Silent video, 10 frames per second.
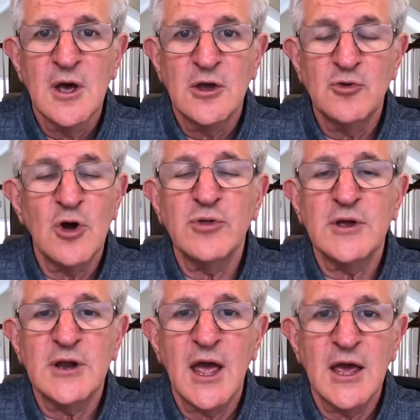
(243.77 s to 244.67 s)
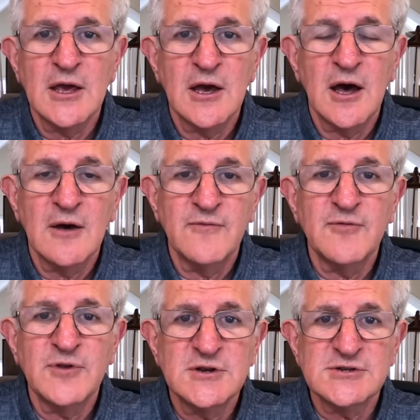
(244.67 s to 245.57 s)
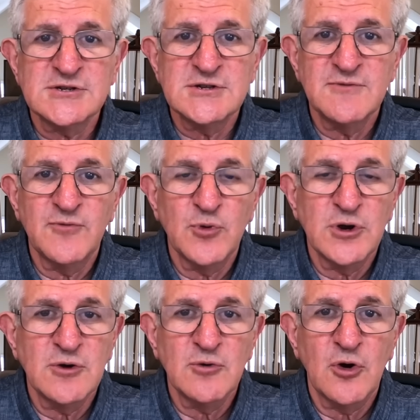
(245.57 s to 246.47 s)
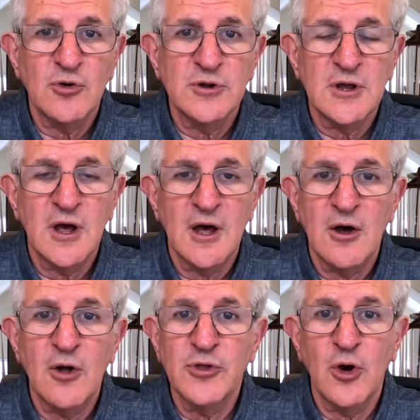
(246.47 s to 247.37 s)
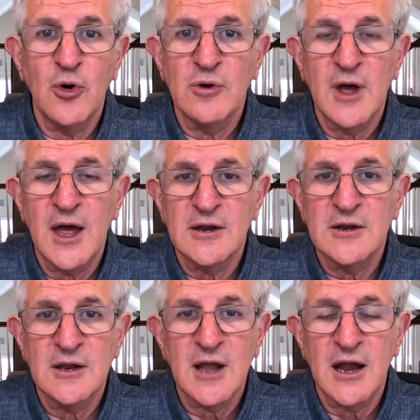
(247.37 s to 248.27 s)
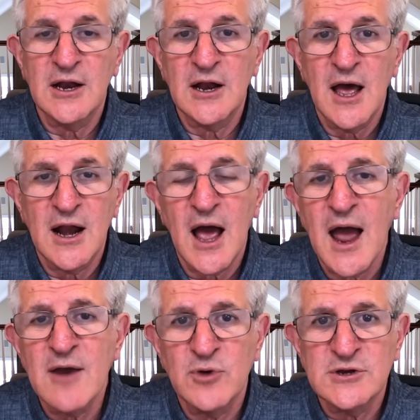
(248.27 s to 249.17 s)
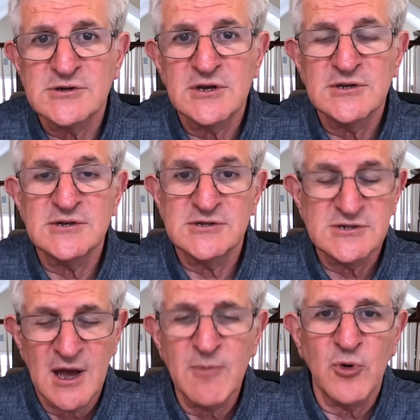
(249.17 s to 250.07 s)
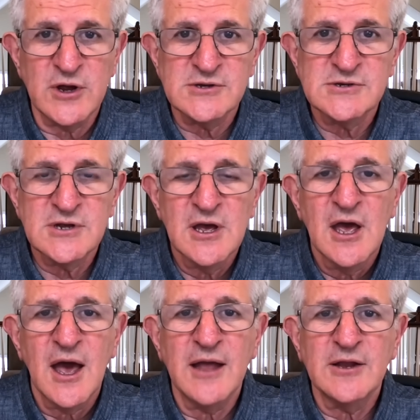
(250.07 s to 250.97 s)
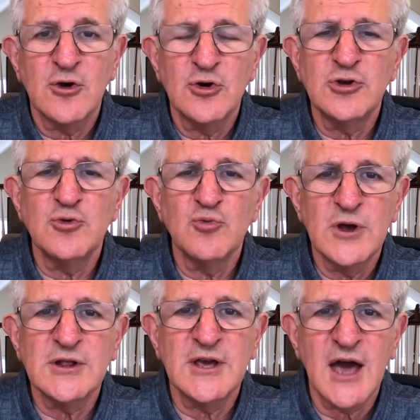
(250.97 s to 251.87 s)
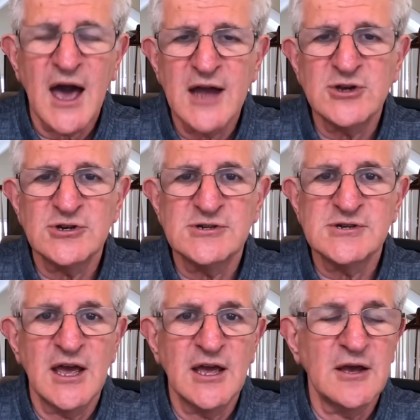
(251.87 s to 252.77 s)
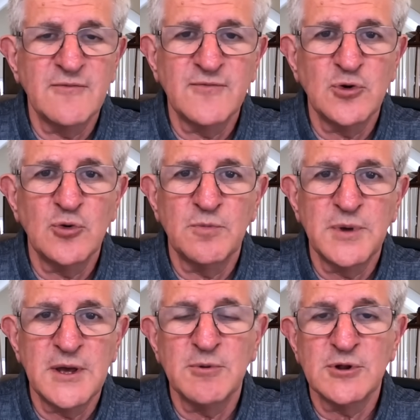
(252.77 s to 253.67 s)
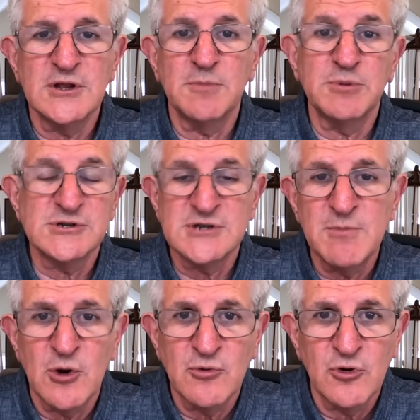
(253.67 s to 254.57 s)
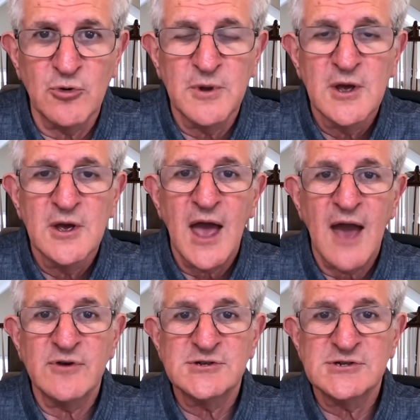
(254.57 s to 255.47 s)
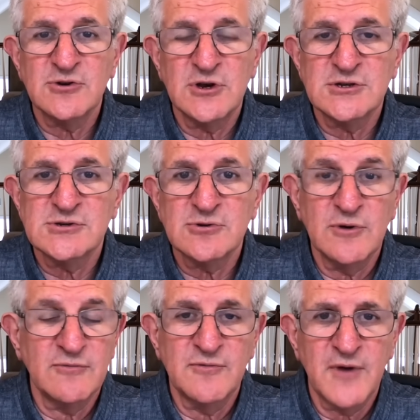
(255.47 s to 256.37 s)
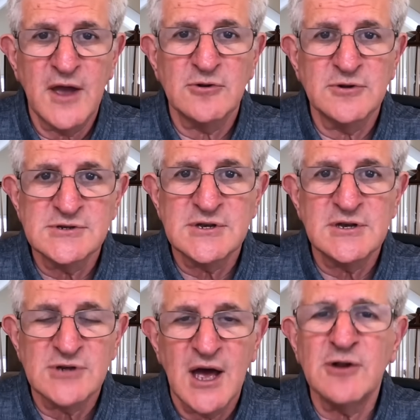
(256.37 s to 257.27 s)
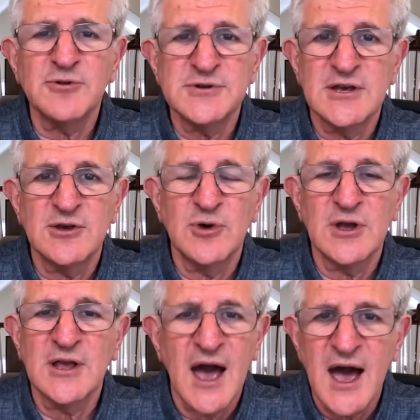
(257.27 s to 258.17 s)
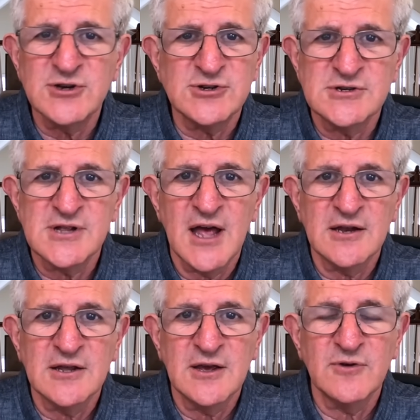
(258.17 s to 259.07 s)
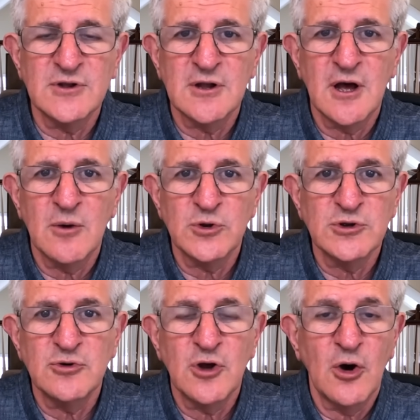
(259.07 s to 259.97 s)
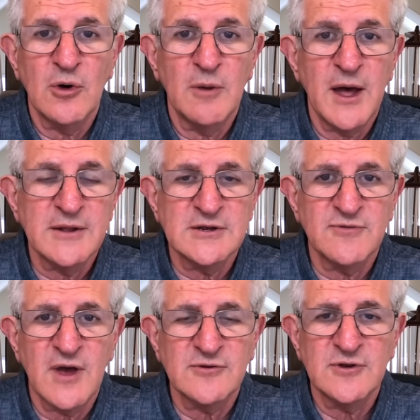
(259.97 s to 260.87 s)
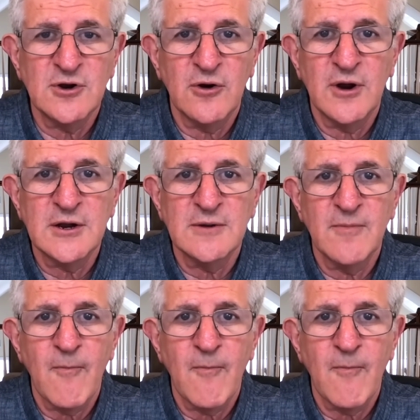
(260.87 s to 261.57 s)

You know that a uh, 50 to 64 year old, uh, although at not at high risk, is at some risk. And could you really conscience say a few people in the placebo group having serious or even fatal disease? I don't think you can conscience that given uh, what you know about this vaccine already.